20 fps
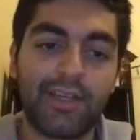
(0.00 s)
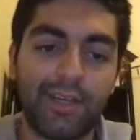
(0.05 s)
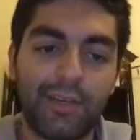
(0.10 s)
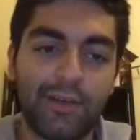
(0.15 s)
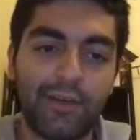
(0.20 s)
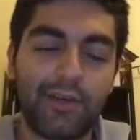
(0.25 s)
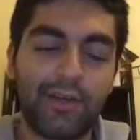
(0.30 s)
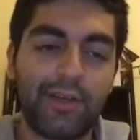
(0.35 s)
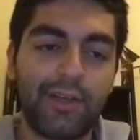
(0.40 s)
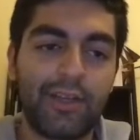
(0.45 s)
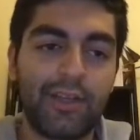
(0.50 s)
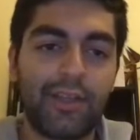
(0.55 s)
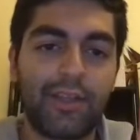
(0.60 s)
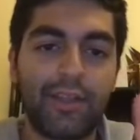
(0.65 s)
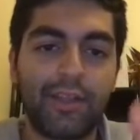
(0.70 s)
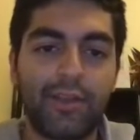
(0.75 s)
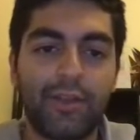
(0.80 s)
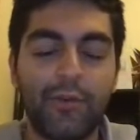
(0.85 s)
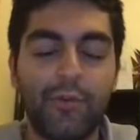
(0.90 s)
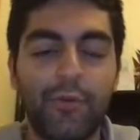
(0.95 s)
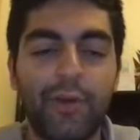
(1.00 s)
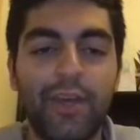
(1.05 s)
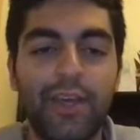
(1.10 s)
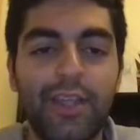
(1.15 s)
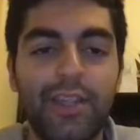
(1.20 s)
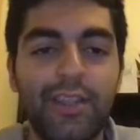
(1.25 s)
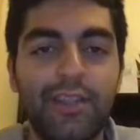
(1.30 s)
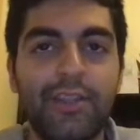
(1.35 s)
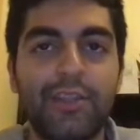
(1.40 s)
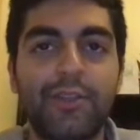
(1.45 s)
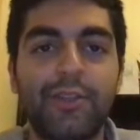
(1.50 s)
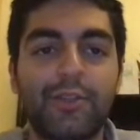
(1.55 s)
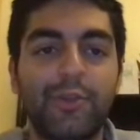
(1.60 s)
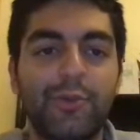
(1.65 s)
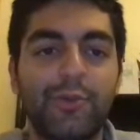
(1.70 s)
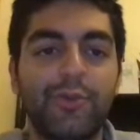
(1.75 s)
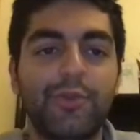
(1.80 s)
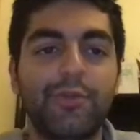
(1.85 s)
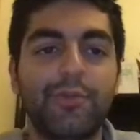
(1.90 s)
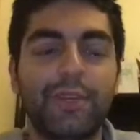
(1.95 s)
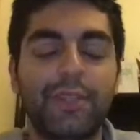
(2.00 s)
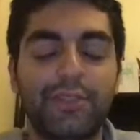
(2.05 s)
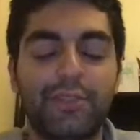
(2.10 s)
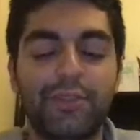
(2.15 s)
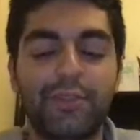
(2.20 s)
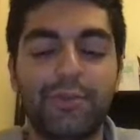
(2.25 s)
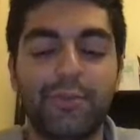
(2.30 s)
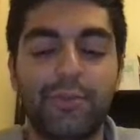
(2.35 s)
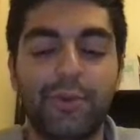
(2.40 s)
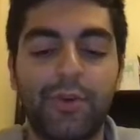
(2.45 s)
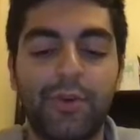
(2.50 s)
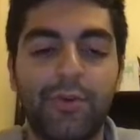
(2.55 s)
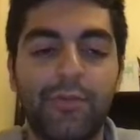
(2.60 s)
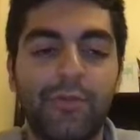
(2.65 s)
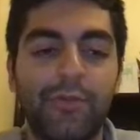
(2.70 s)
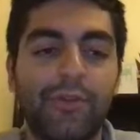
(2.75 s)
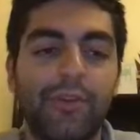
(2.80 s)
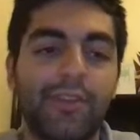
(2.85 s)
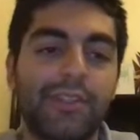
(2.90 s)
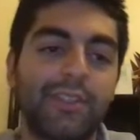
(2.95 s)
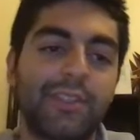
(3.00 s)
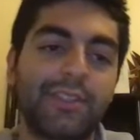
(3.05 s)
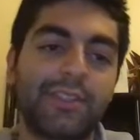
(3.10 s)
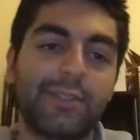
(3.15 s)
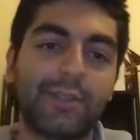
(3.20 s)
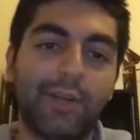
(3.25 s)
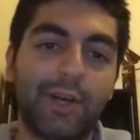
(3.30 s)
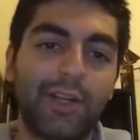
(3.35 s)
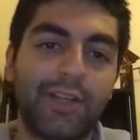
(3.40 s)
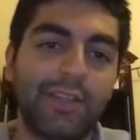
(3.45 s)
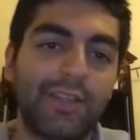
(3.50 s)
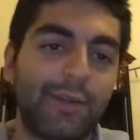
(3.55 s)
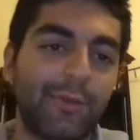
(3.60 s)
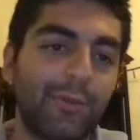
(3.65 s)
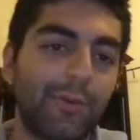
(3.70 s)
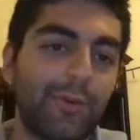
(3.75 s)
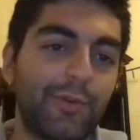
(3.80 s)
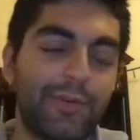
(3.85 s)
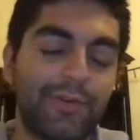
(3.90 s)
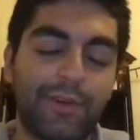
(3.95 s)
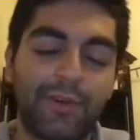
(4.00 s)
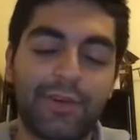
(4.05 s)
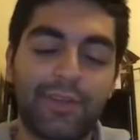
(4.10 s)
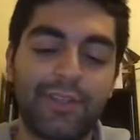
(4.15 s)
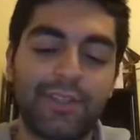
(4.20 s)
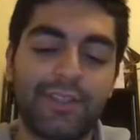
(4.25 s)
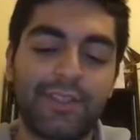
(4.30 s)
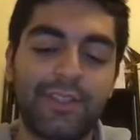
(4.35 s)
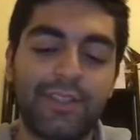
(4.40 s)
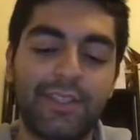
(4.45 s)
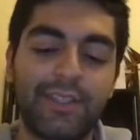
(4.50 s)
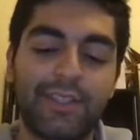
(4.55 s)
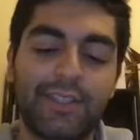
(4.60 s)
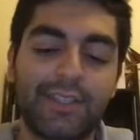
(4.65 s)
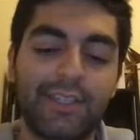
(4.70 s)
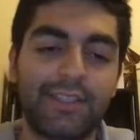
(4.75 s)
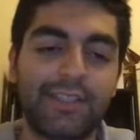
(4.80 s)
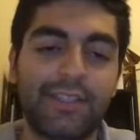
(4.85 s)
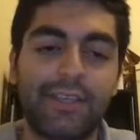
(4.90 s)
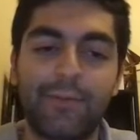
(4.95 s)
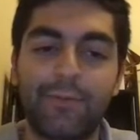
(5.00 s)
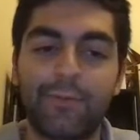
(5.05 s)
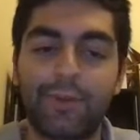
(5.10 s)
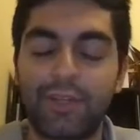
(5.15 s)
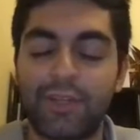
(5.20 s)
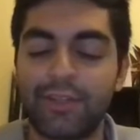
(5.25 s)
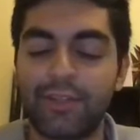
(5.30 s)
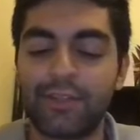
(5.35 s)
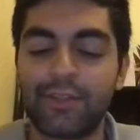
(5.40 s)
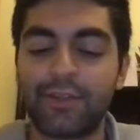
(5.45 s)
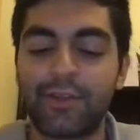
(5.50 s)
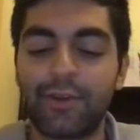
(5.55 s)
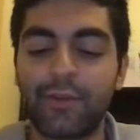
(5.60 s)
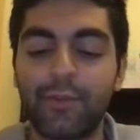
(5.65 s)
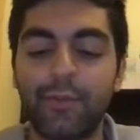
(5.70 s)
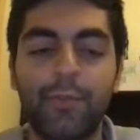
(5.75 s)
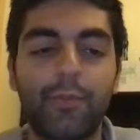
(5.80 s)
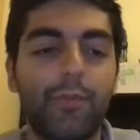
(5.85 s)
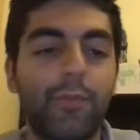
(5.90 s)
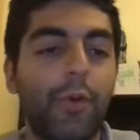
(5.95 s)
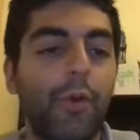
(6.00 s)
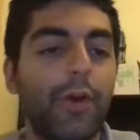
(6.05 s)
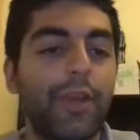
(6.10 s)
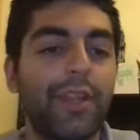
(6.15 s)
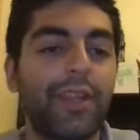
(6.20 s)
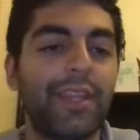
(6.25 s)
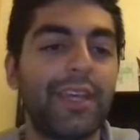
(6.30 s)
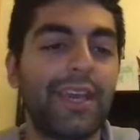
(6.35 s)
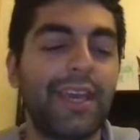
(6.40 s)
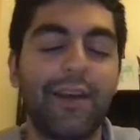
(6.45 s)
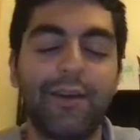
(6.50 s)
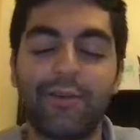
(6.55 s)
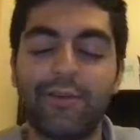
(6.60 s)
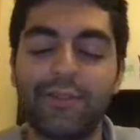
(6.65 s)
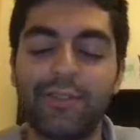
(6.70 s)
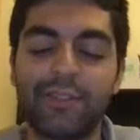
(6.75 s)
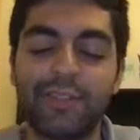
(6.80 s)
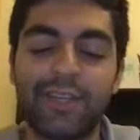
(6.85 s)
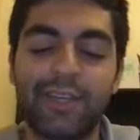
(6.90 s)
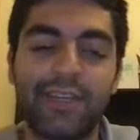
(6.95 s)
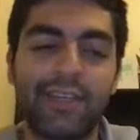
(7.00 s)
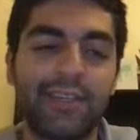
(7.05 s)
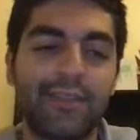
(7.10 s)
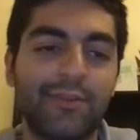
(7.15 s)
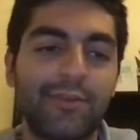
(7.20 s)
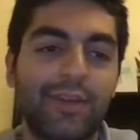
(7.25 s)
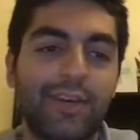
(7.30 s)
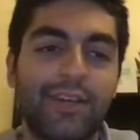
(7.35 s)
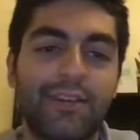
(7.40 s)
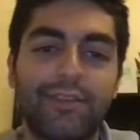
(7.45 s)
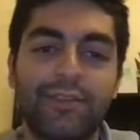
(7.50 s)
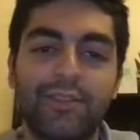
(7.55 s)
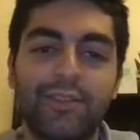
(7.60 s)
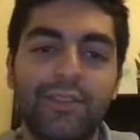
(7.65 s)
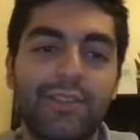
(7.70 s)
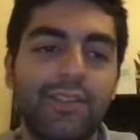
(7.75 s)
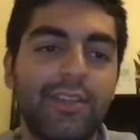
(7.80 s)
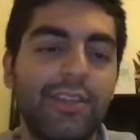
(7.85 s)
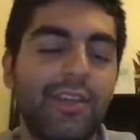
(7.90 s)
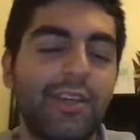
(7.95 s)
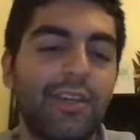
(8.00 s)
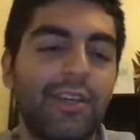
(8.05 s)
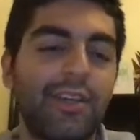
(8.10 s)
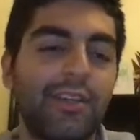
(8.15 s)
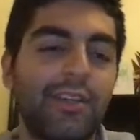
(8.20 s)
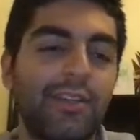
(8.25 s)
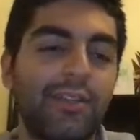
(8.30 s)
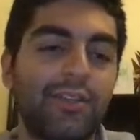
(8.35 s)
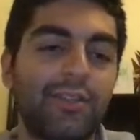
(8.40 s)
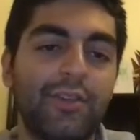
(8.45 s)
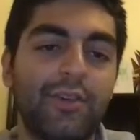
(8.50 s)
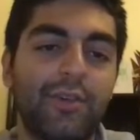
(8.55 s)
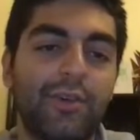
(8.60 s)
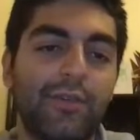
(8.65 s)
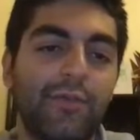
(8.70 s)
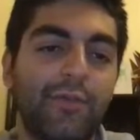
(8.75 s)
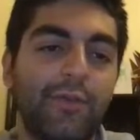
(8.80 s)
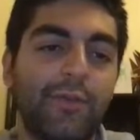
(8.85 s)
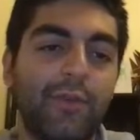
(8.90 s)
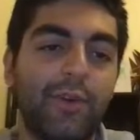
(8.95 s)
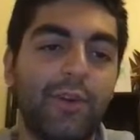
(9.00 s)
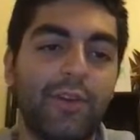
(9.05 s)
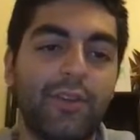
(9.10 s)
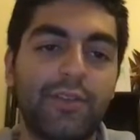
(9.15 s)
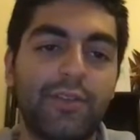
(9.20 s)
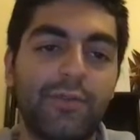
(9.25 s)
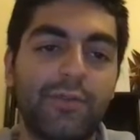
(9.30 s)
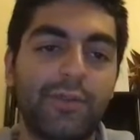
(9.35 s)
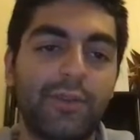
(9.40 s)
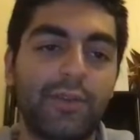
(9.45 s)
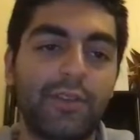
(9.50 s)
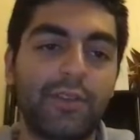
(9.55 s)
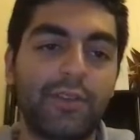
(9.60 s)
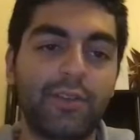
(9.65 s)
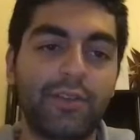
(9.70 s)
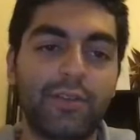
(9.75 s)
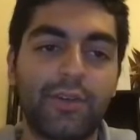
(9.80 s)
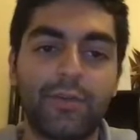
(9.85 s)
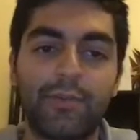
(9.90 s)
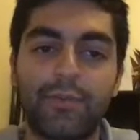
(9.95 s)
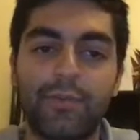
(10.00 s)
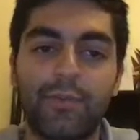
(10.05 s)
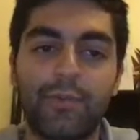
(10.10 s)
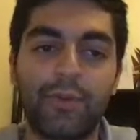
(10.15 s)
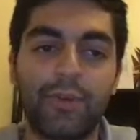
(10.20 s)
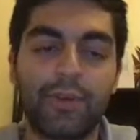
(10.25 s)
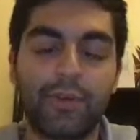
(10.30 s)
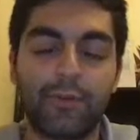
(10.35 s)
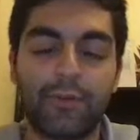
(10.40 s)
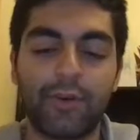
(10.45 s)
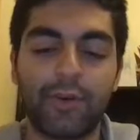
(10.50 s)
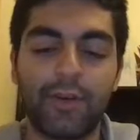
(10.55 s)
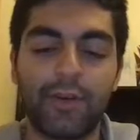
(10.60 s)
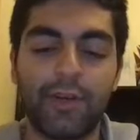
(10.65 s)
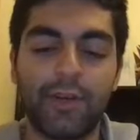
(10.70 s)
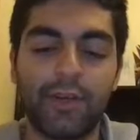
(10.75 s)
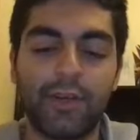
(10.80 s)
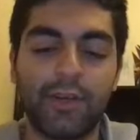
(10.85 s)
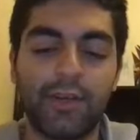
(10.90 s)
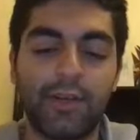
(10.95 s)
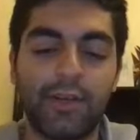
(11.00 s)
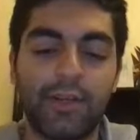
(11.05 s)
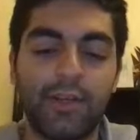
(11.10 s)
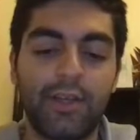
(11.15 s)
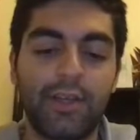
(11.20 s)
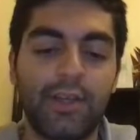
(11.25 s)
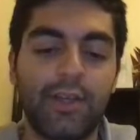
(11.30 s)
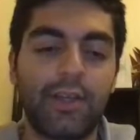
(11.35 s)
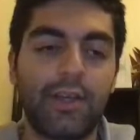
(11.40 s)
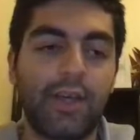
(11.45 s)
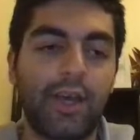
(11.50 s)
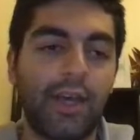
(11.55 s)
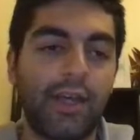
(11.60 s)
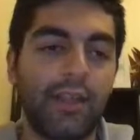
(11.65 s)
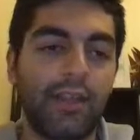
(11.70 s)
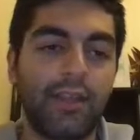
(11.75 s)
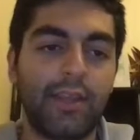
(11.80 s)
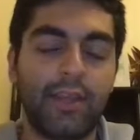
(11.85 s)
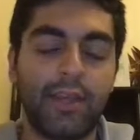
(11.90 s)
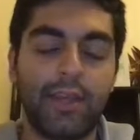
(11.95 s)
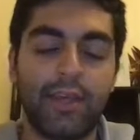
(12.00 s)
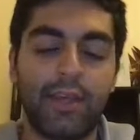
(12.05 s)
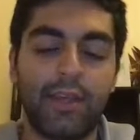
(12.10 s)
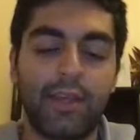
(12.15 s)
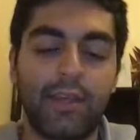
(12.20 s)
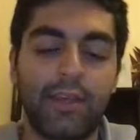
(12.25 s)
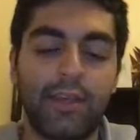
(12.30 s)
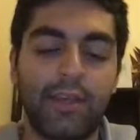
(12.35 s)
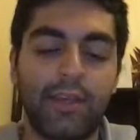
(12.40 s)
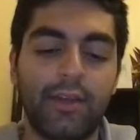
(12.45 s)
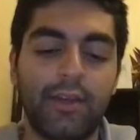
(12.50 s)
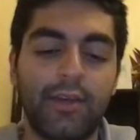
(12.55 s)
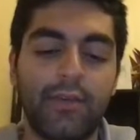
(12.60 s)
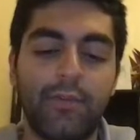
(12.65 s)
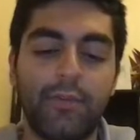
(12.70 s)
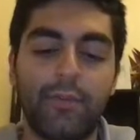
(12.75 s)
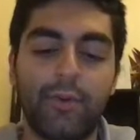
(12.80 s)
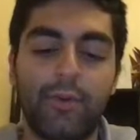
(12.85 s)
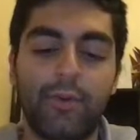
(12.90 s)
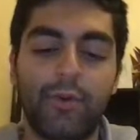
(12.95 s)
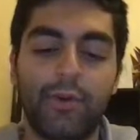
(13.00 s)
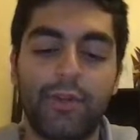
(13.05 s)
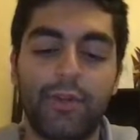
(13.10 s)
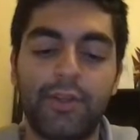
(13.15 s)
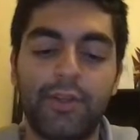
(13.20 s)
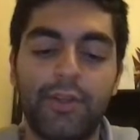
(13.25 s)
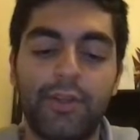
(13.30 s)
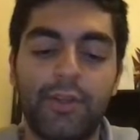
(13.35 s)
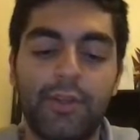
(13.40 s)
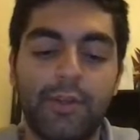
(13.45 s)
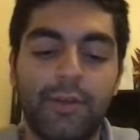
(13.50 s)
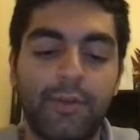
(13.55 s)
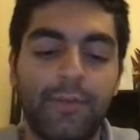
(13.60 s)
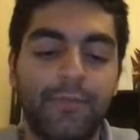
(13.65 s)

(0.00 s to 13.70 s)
it out. The way the two-dimensional part works is a lot like what we've already seen, except we can start pointing the arrows in any direction. So if we wanted to, we can start pointing right, and then put